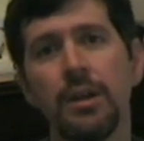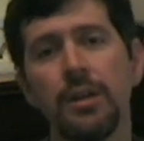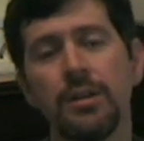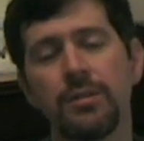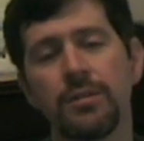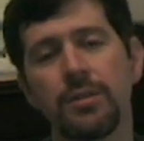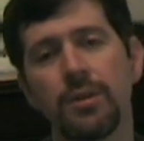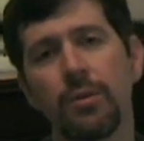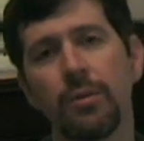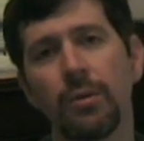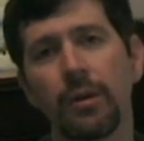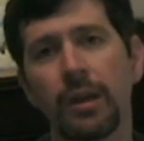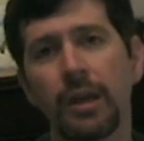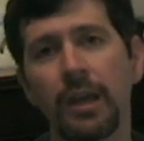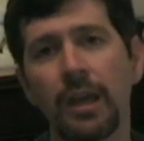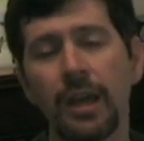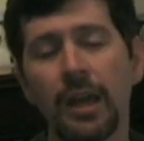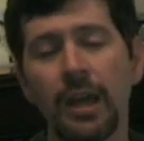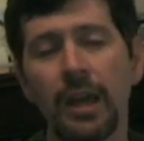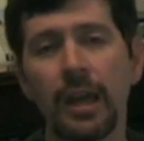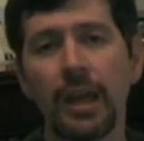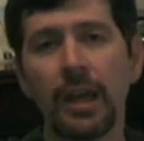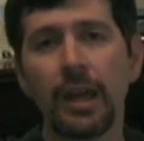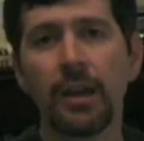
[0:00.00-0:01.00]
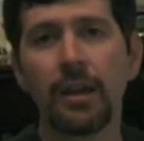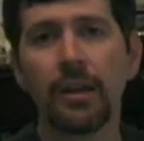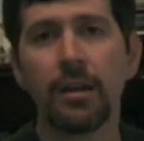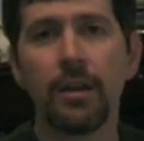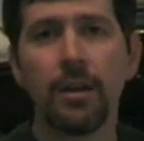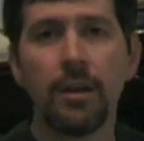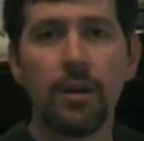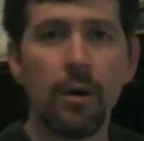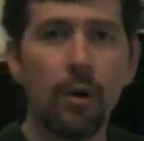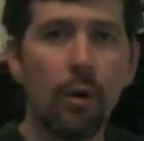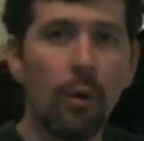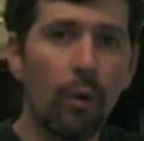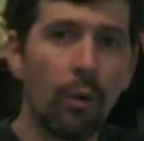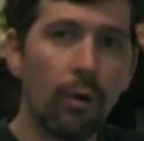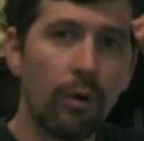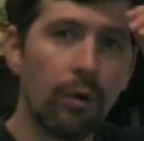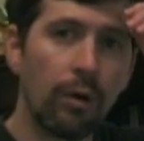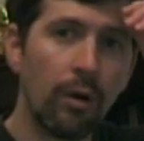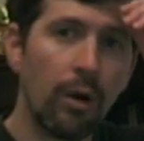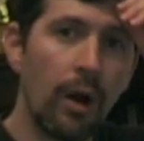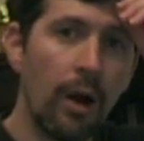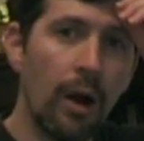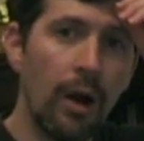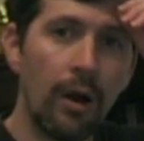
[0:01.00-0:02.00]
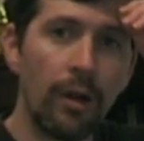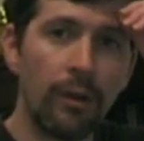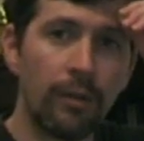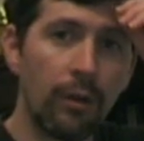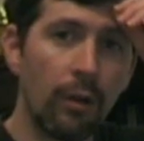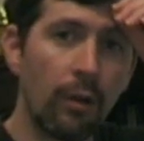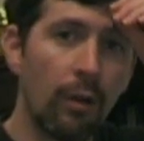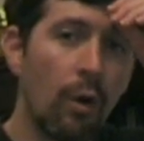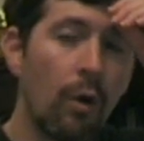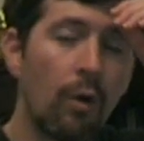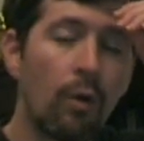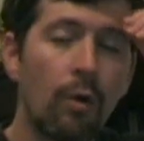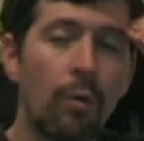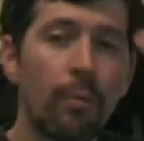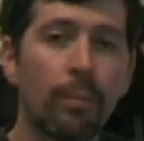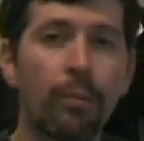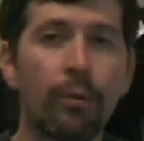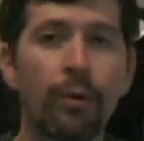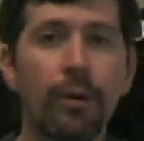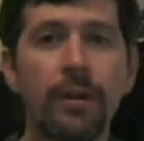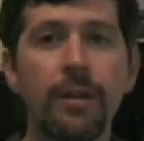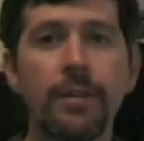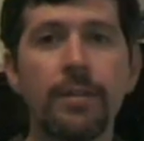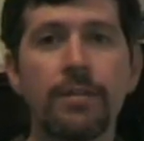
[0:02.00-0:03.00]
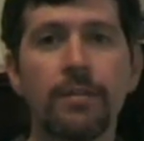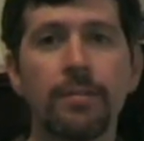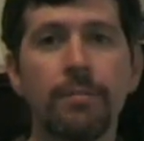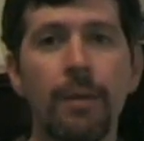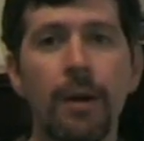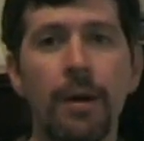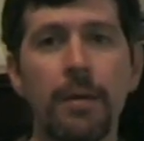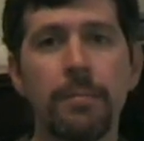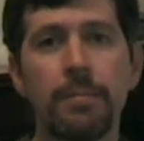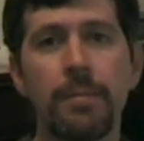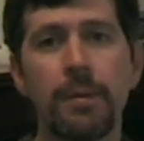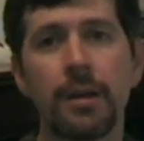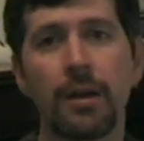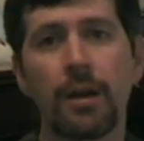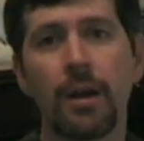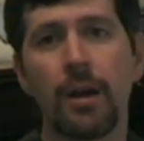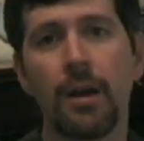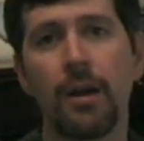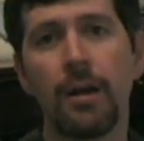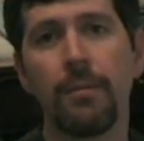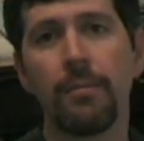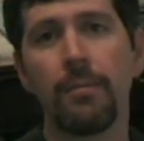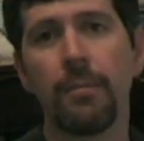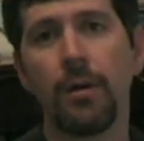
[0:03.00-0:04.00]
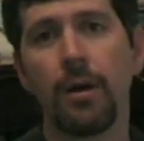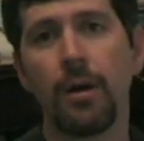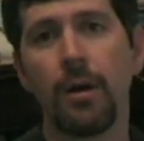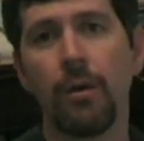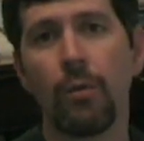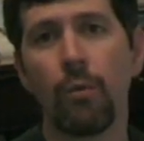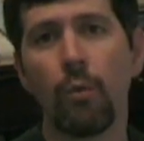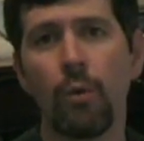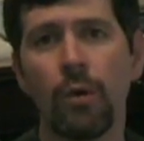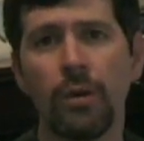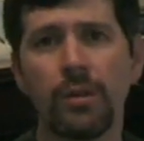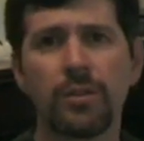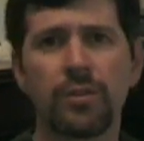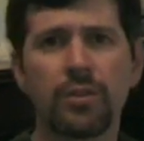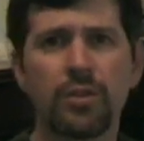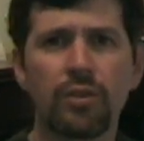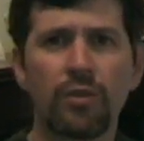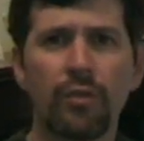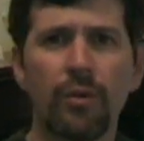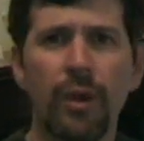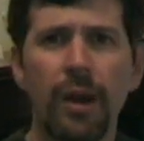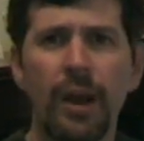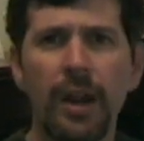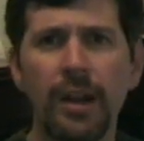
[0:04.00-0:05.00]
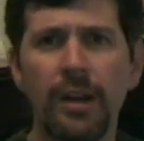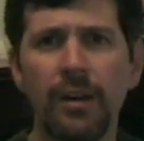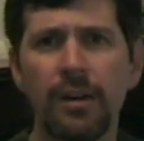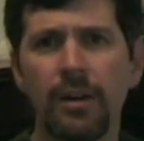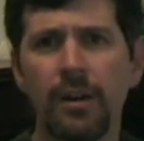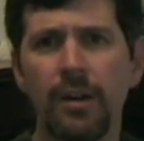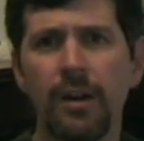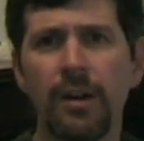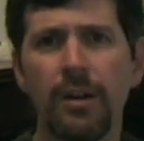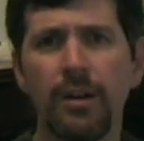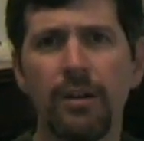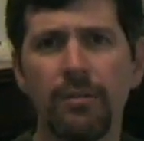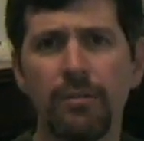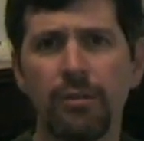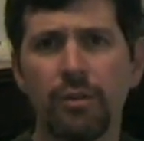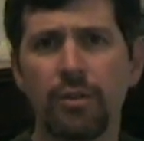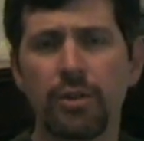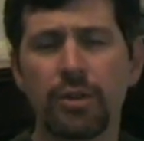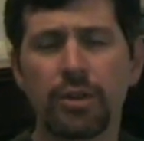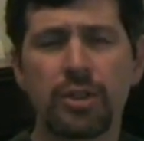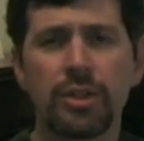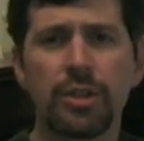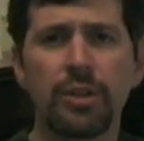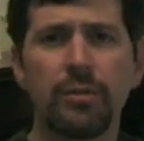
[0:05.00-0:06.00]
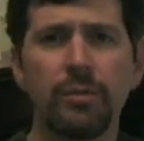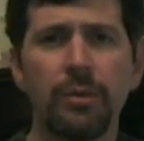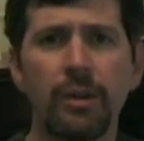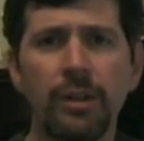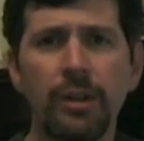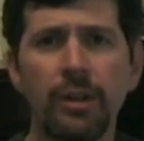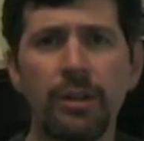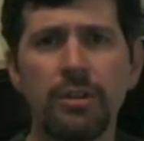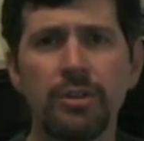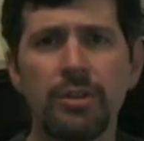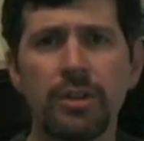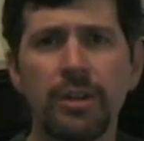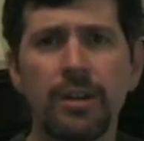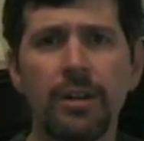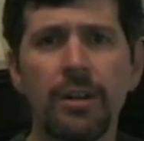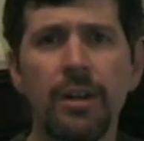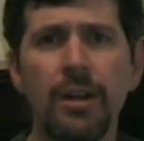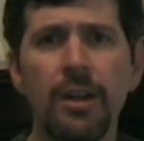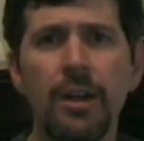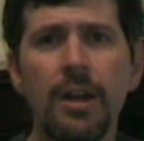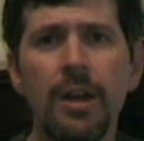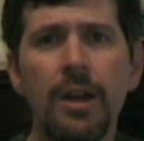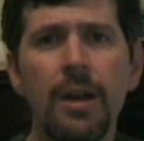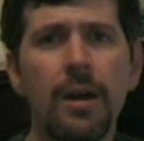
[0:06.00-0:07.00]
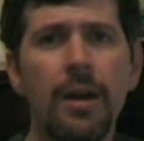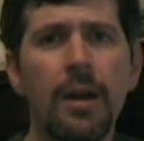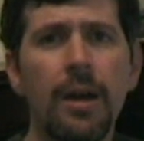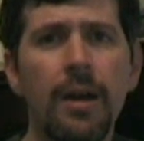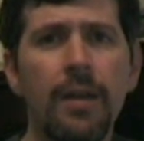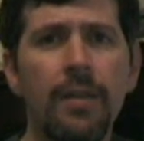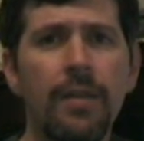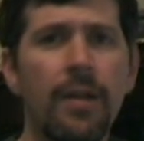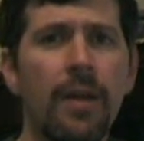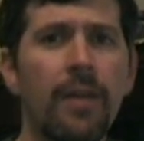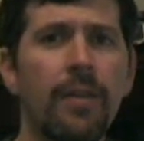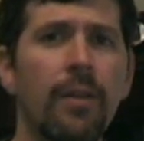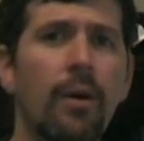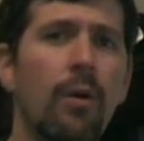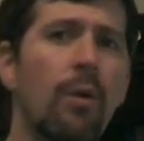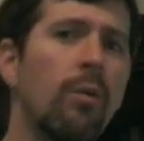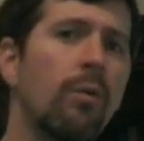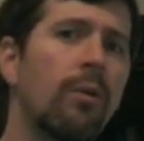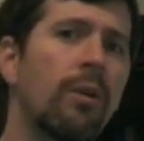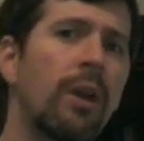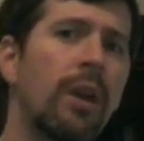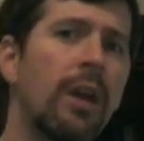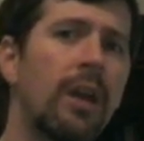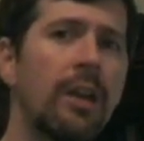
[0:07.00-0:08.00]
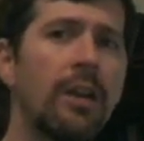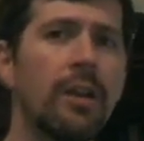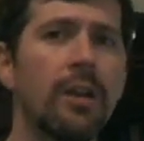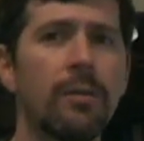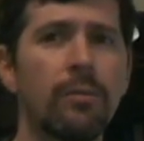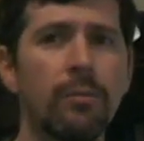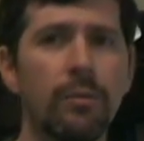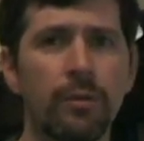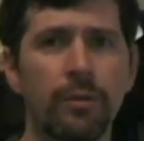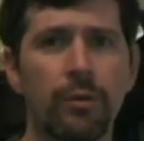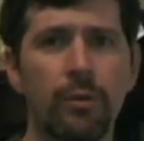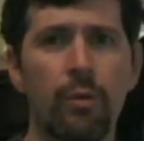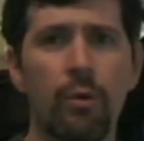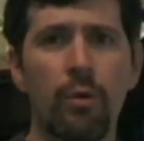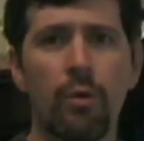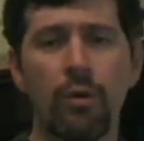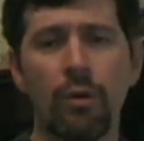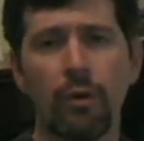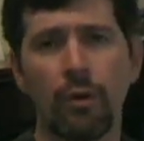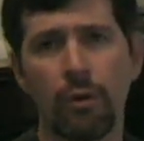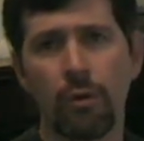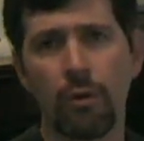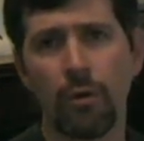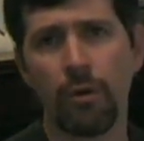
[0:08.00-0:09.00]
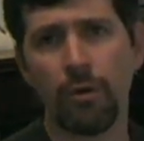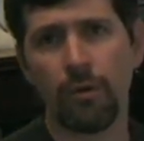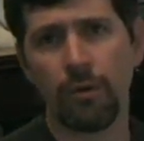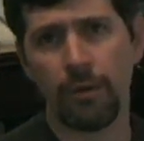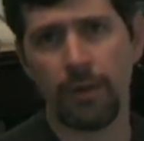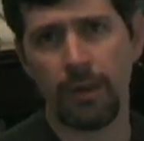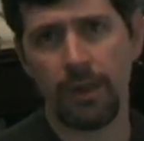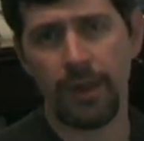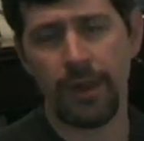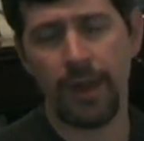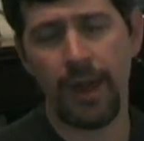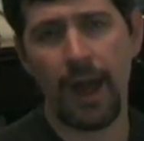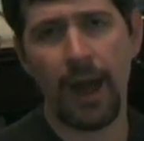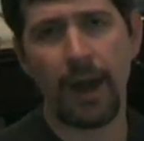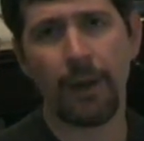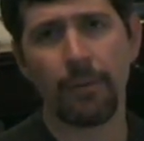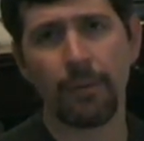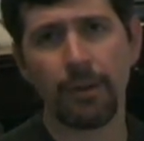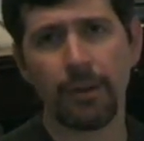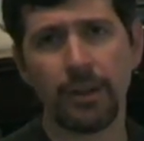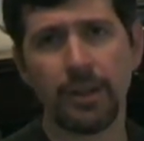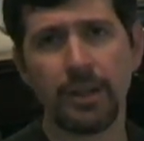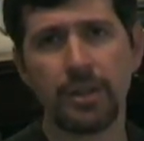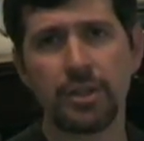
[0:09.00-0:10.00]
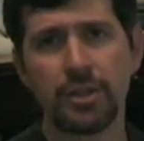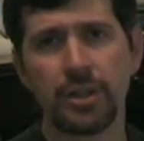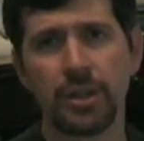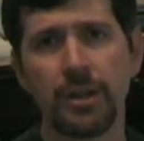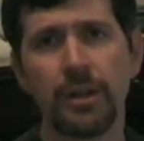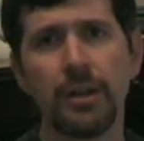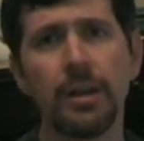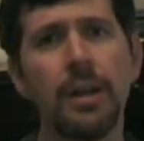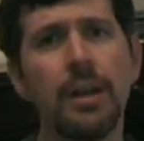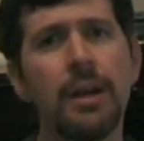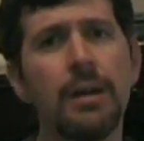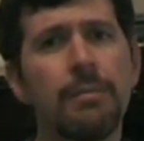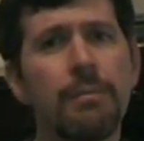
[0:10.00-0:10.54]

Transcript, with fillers: So a king, or uh, the local prince might become uh, one strand of Christian religion, and then the whole kingdom was quote unquote that religion.